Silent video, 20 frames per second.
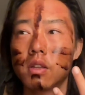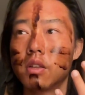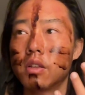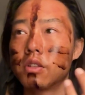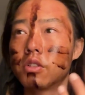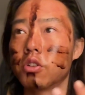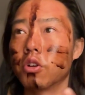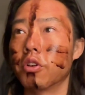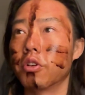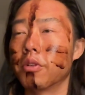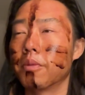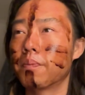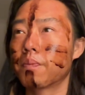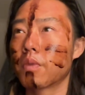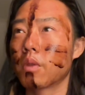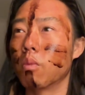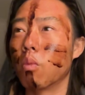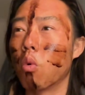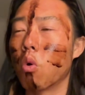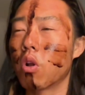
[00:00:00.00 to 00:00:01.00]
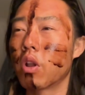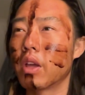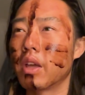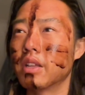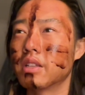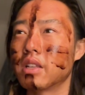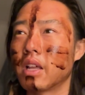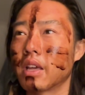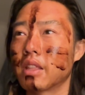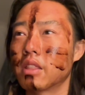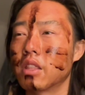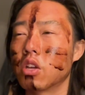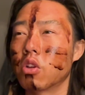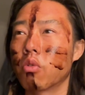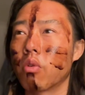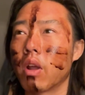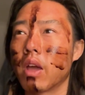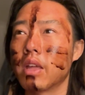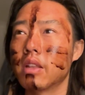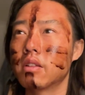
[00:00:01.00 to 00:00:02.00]
So water is like the
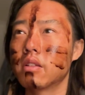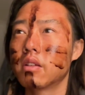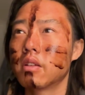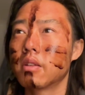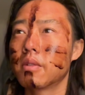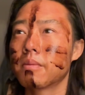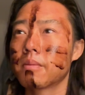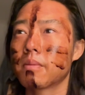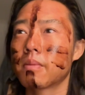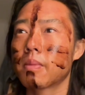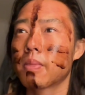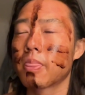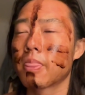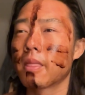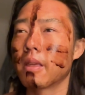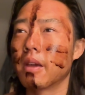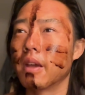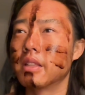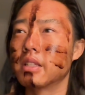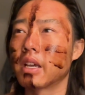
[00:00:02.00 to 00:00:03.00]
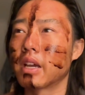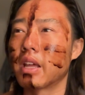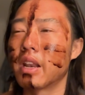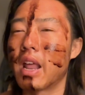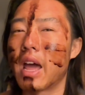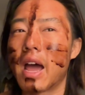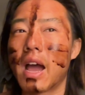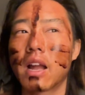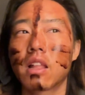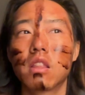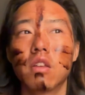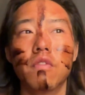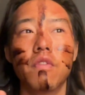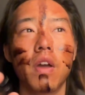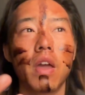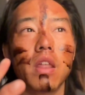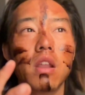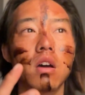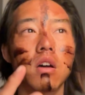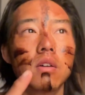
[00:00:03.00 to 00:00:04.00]
great, it's like an
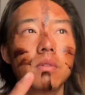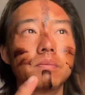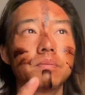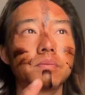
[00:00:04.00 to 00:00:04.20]
activator